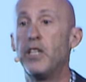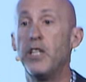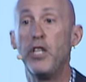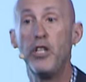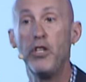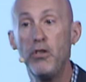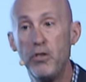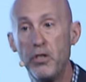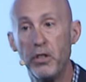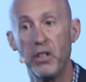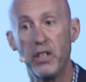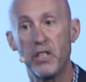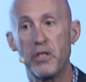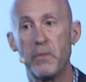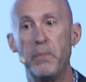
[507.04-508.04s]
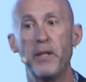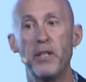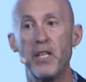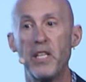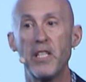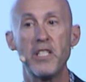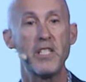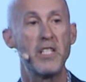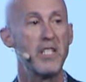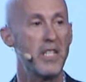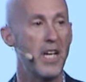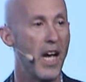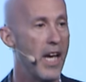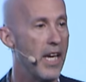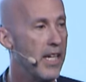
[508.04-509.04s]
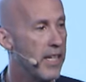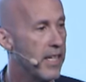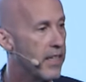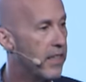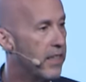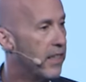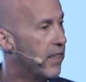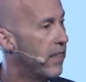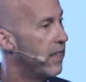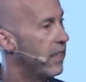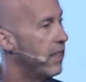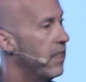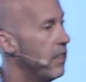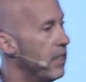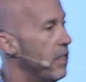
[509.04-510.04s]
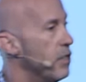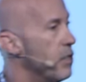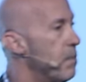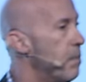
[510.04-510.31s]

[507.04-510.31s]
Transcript: to user experience design, those